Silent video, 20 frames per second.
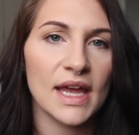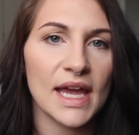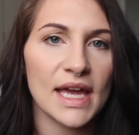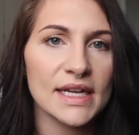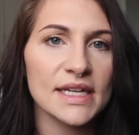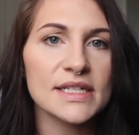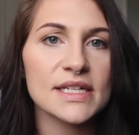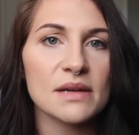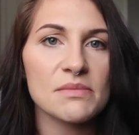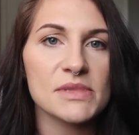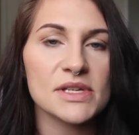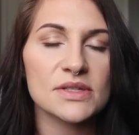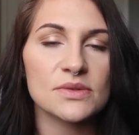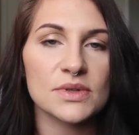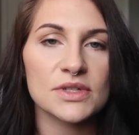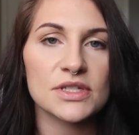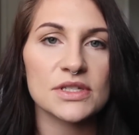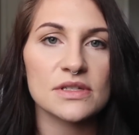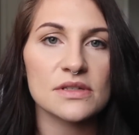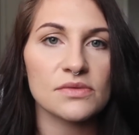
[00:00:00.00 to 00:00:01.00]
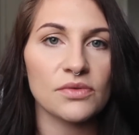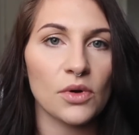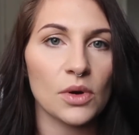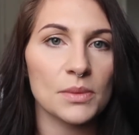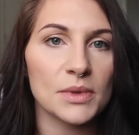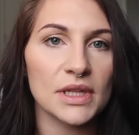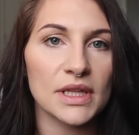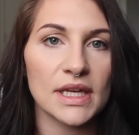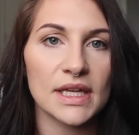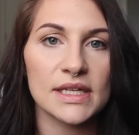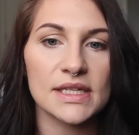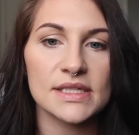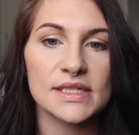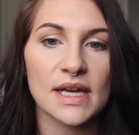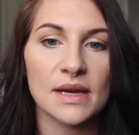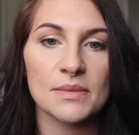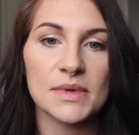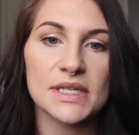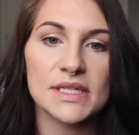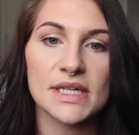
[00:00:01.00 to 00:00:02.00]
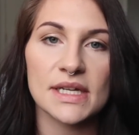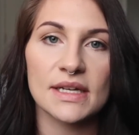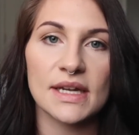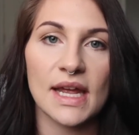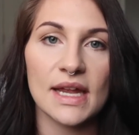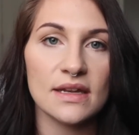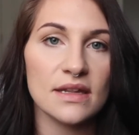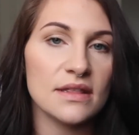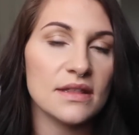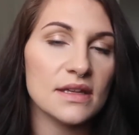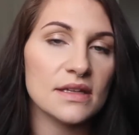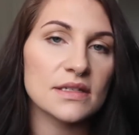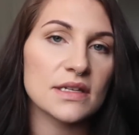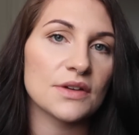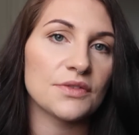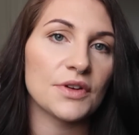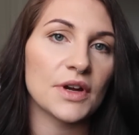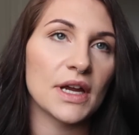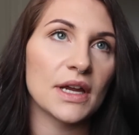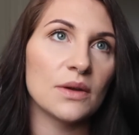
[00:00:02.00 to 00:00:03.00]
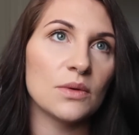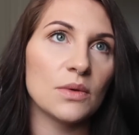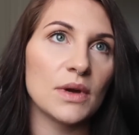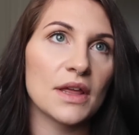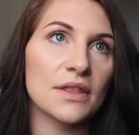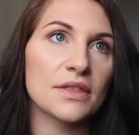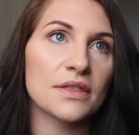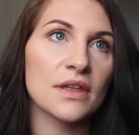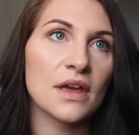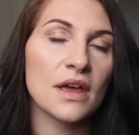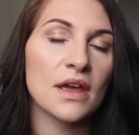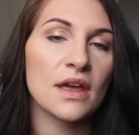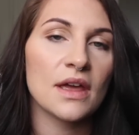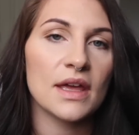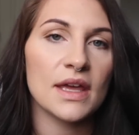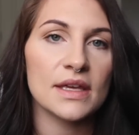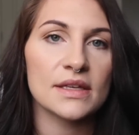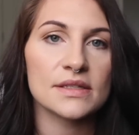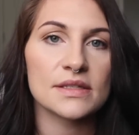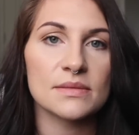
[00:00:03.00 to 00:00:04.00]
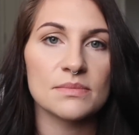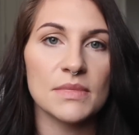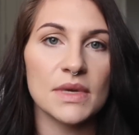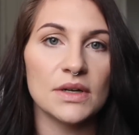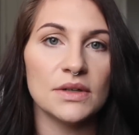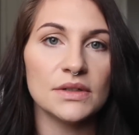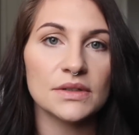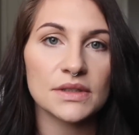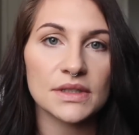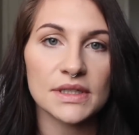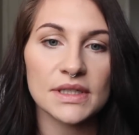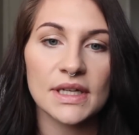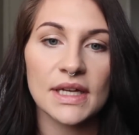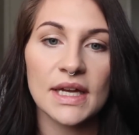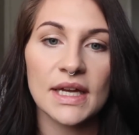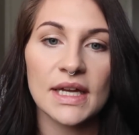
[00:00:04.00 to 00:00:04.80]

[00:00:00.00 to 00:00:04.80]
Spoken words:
anytime I switched his formula, anytime I did anything different with his milk,